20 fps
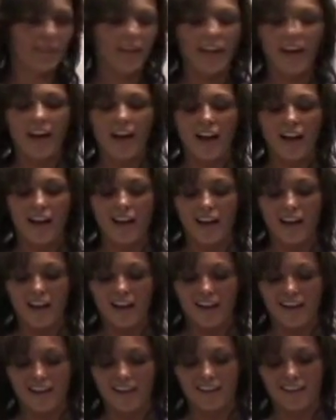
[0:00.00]

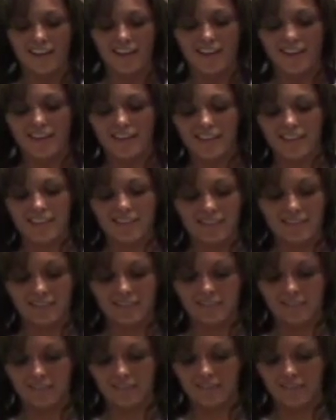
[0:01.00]

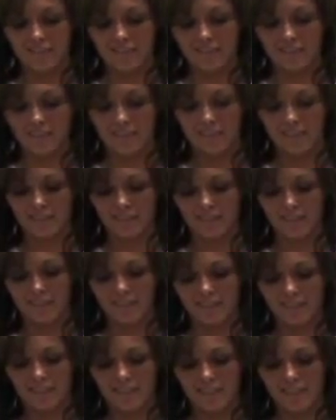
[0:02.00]

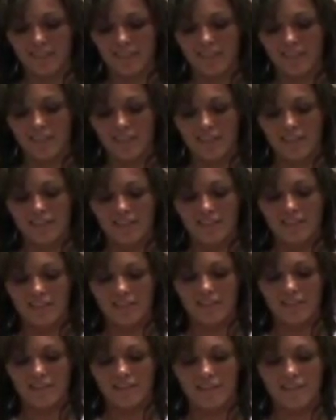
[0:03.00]

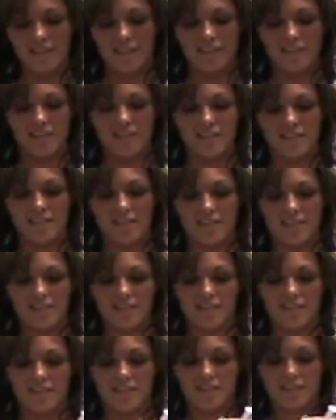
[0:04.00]

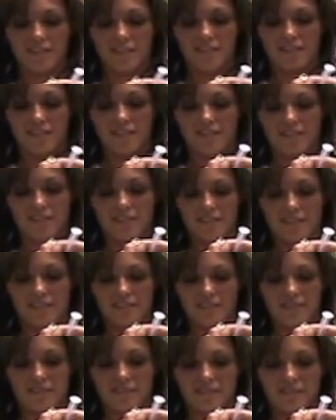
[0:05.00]

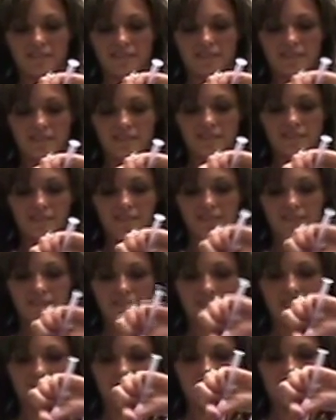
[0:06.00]

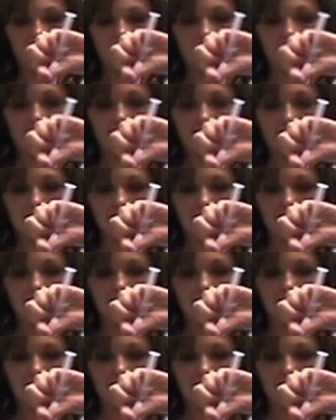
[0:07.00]
(not speaking)